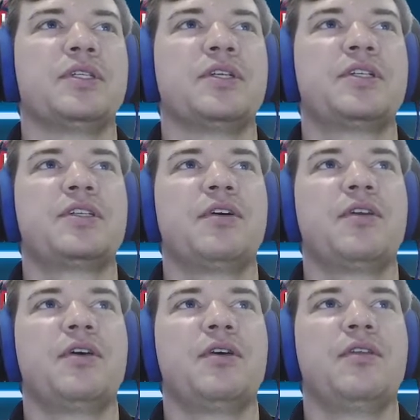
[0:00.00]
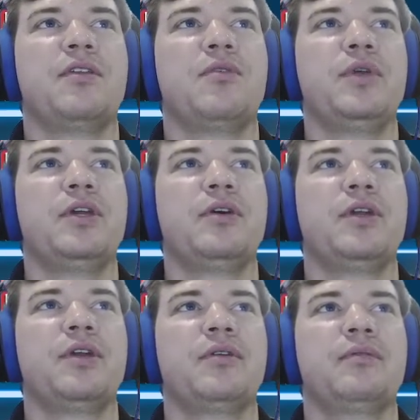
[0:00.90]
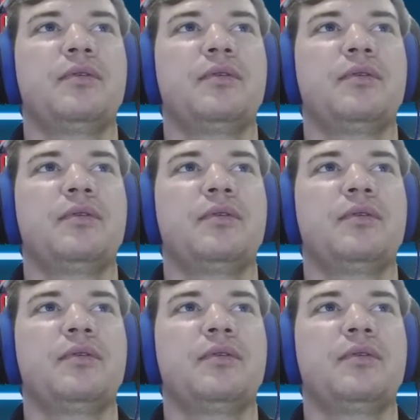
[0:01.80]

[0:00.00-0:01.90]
There's still the wheel here,